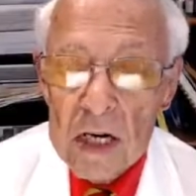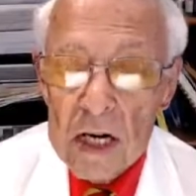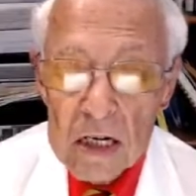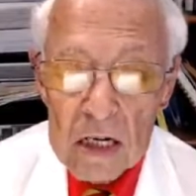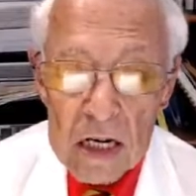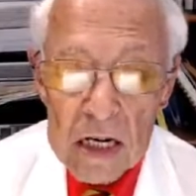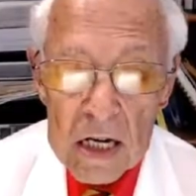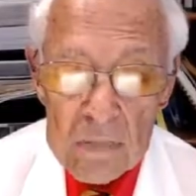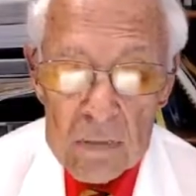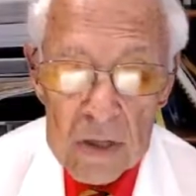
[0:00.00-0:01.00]
and I
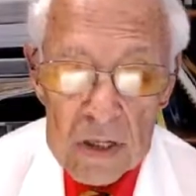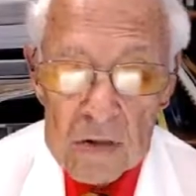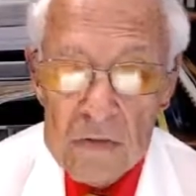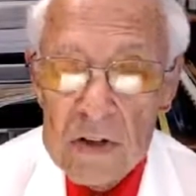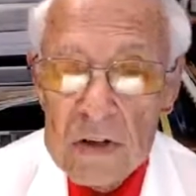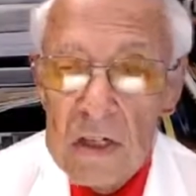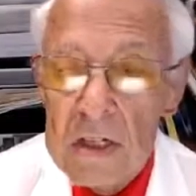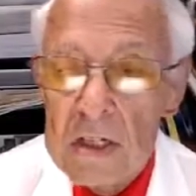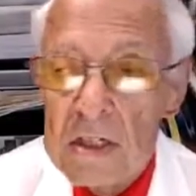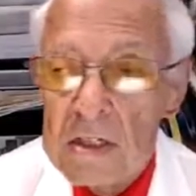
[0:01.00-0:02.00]
had pretty severe
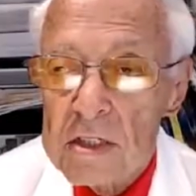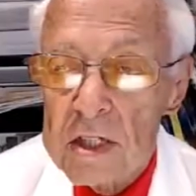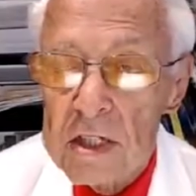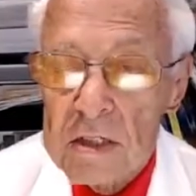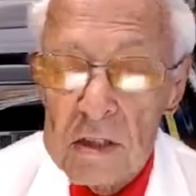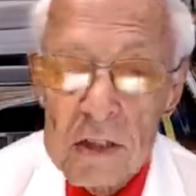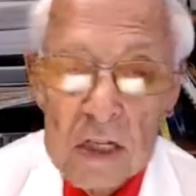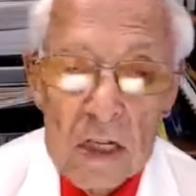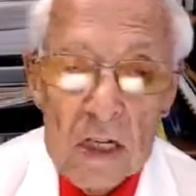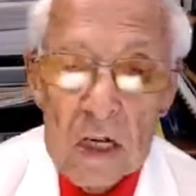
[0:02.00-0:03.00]
kidney disease
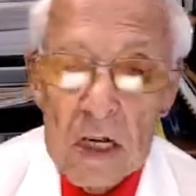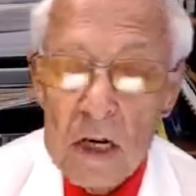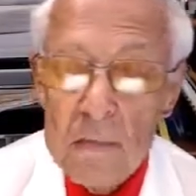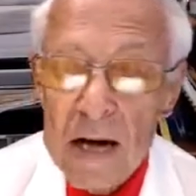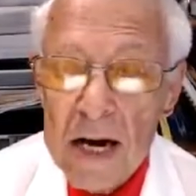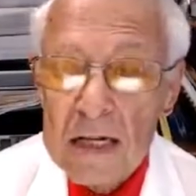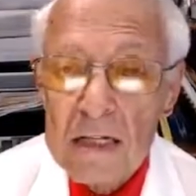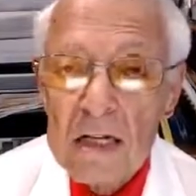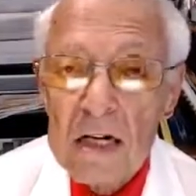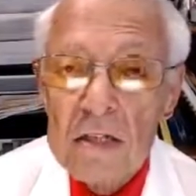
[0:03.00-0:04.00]
back
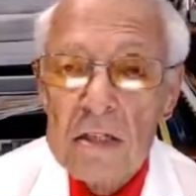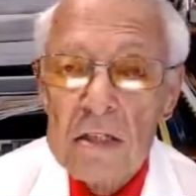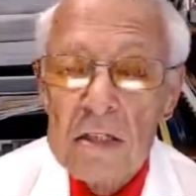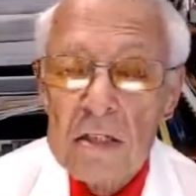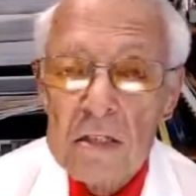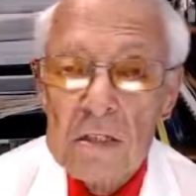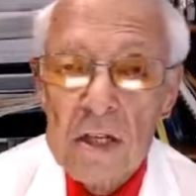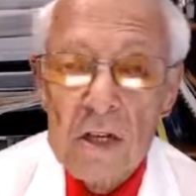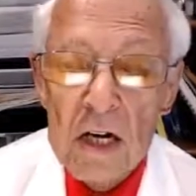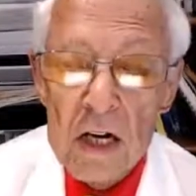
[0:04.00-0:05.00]
in
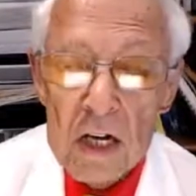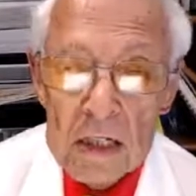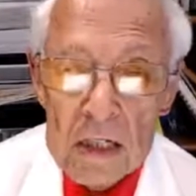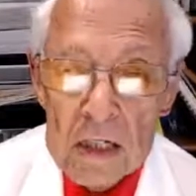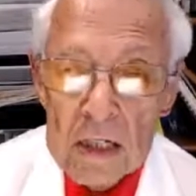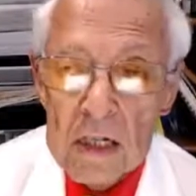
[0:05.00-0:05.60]
1969